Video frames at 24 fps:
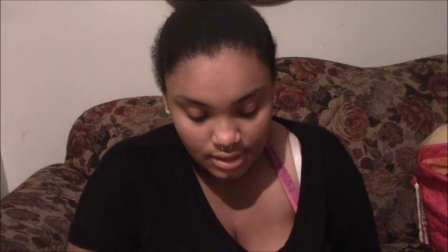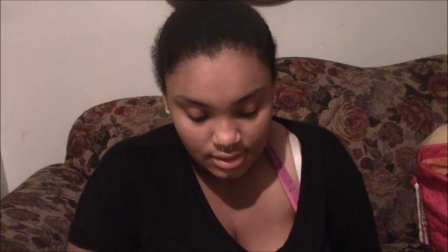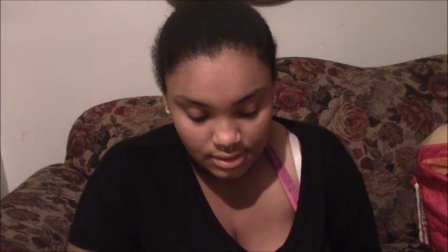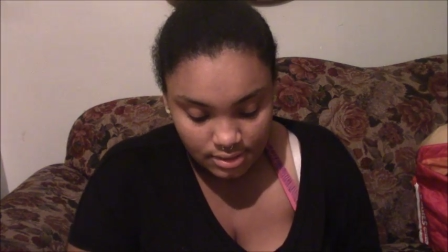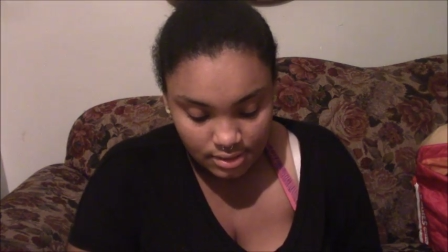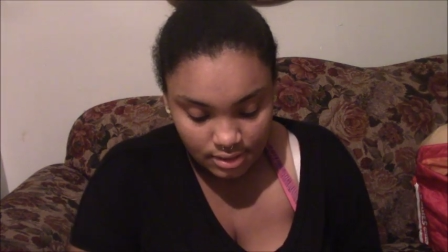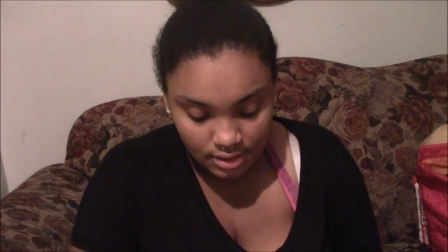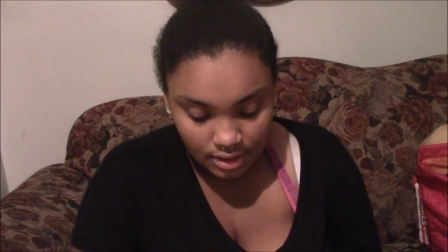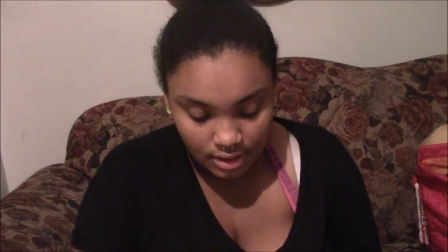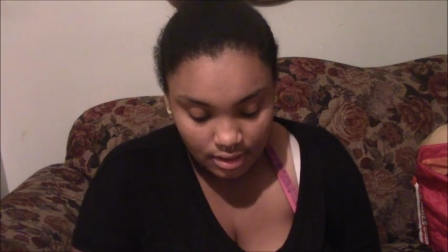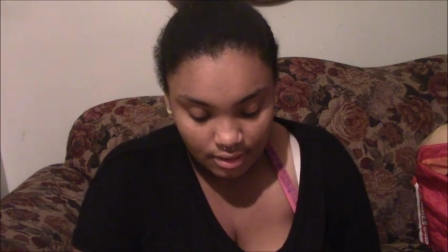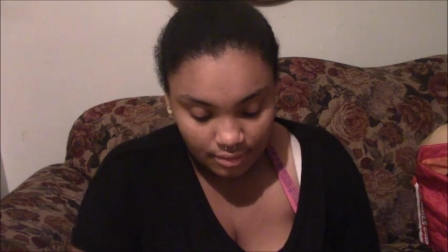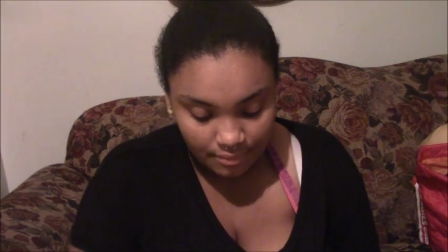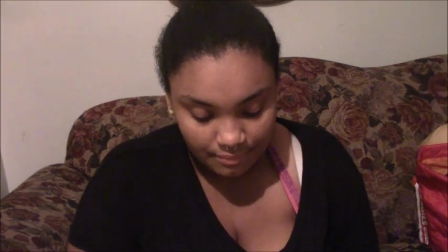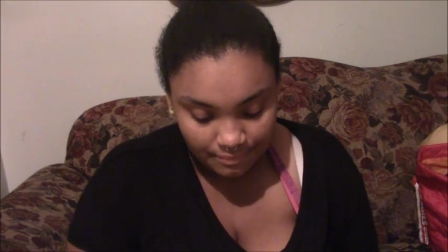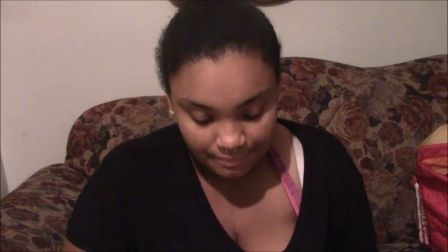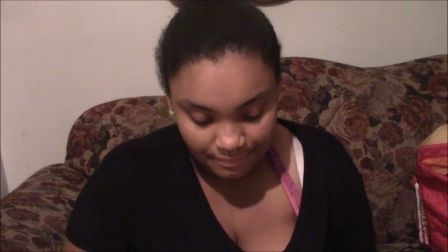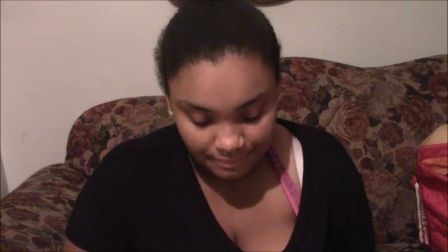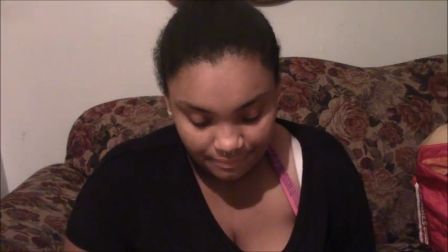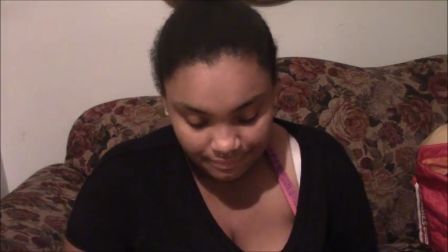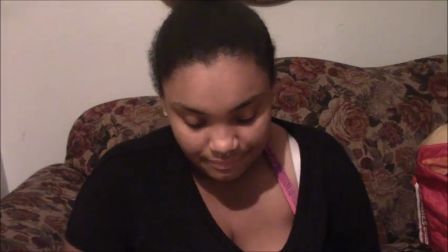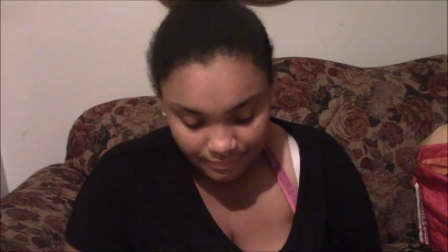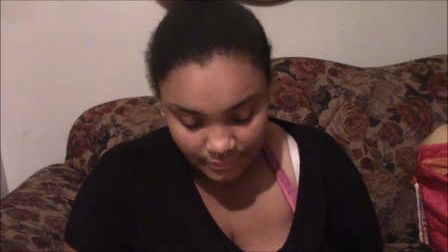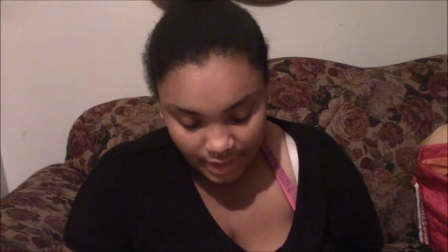to um,
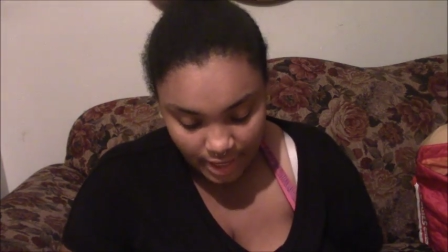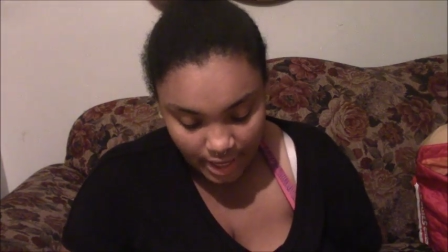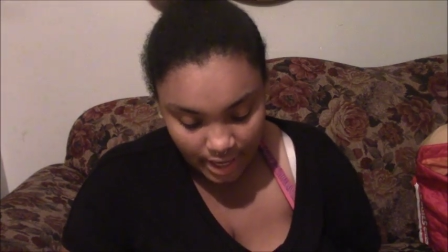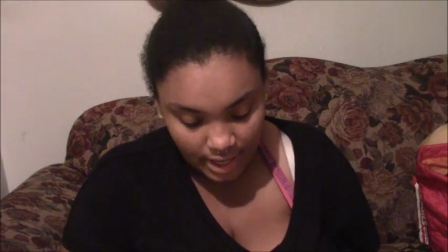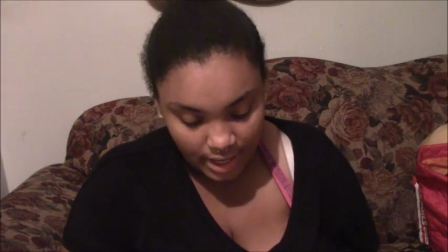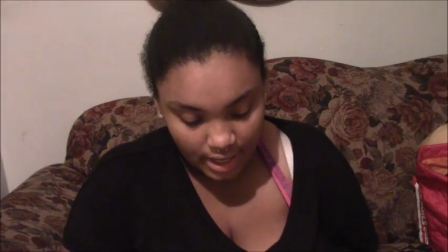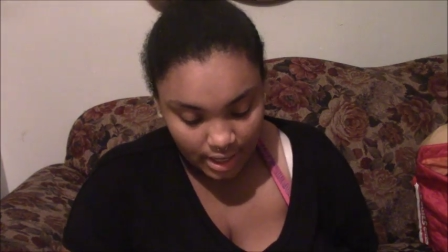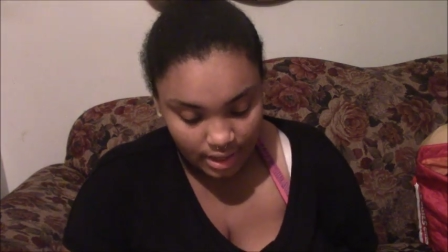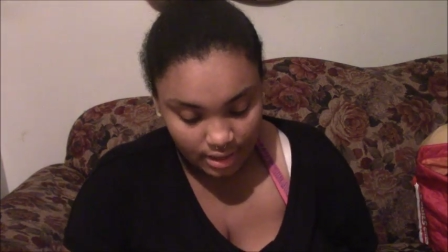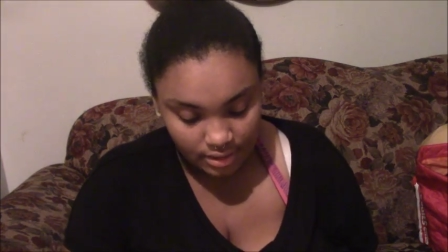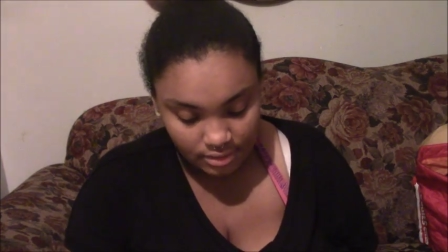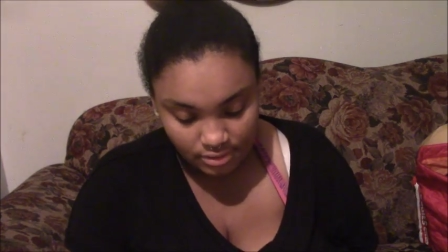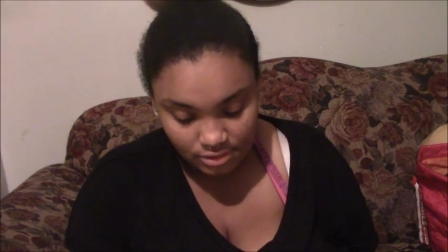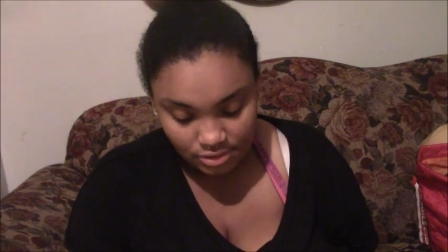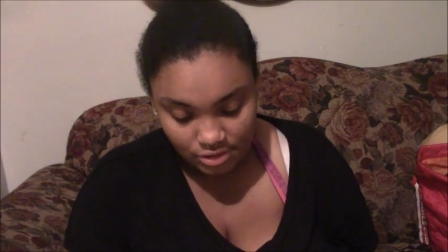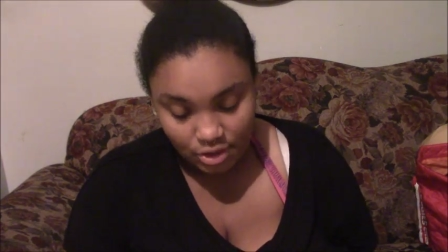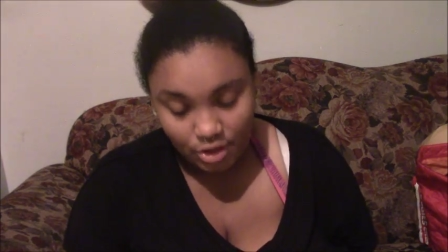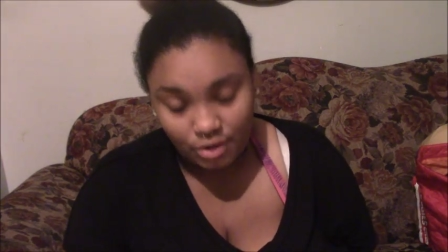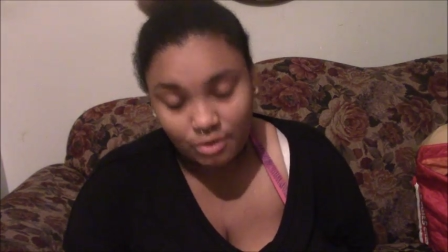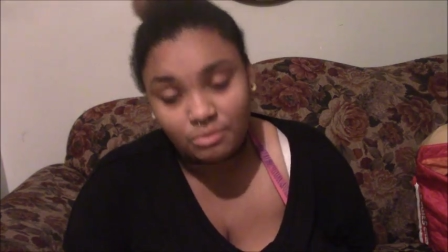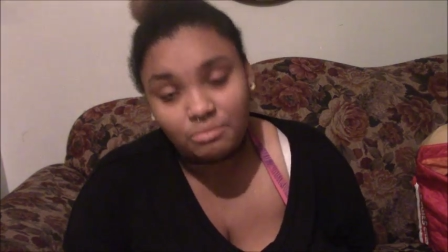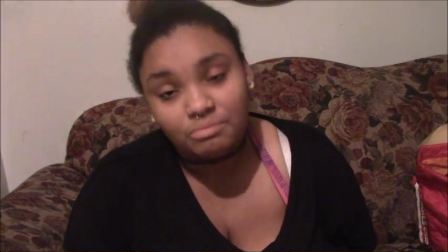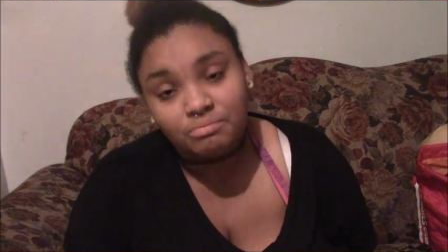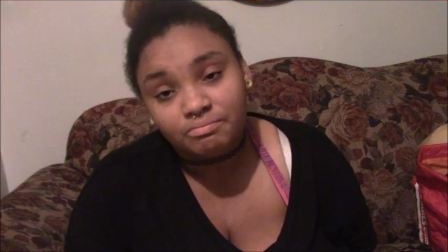K-Con, so